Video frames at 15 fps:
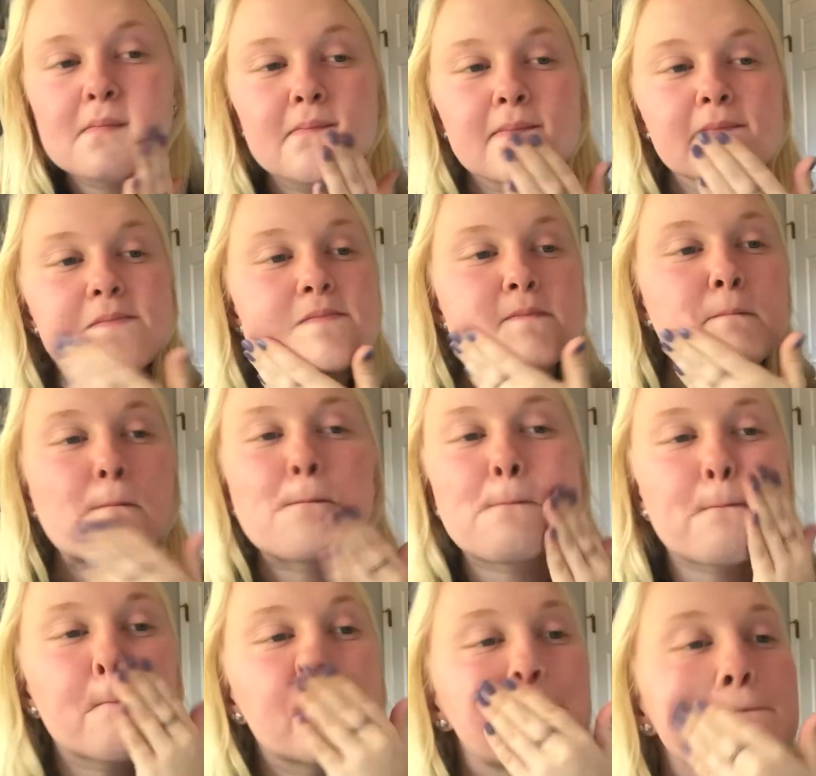gel,
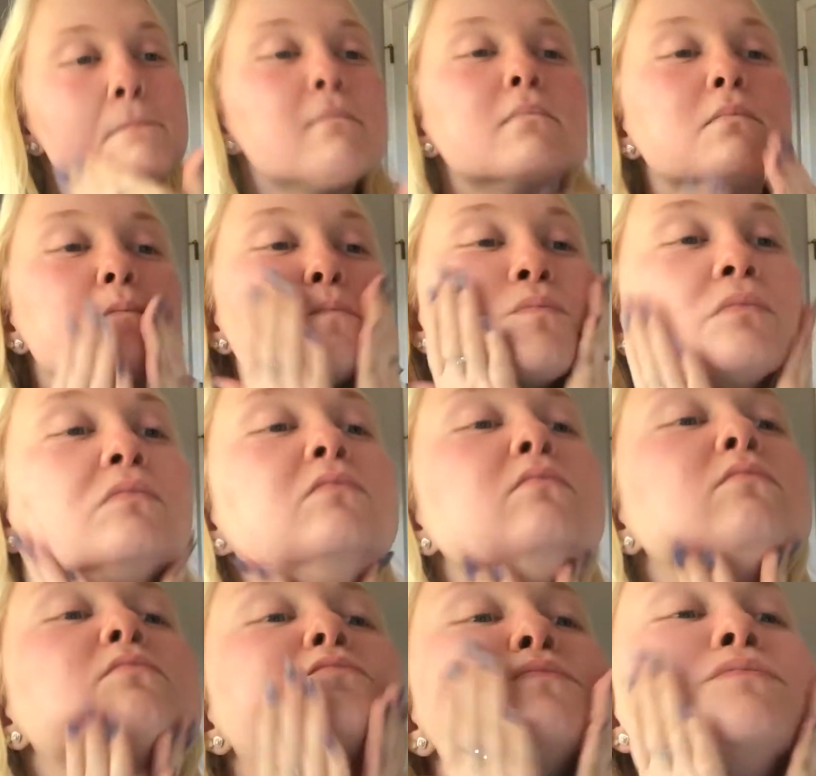
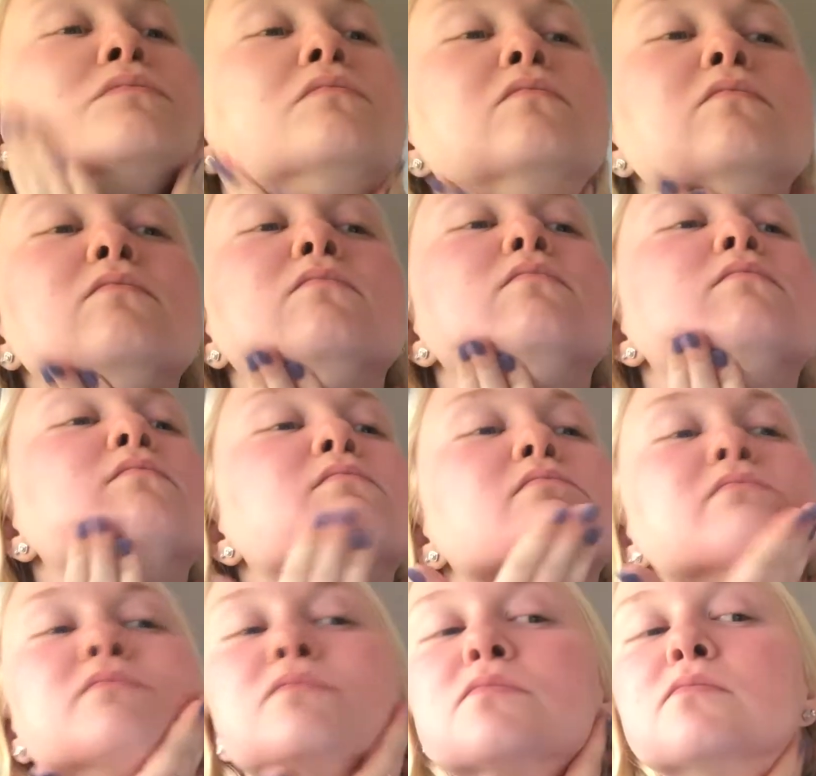because
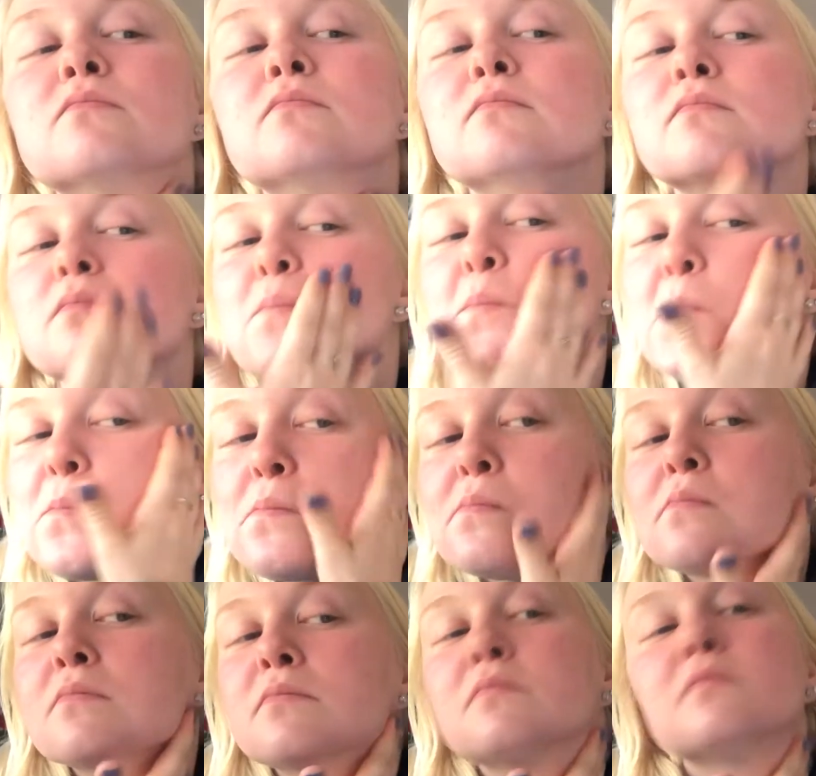I use this in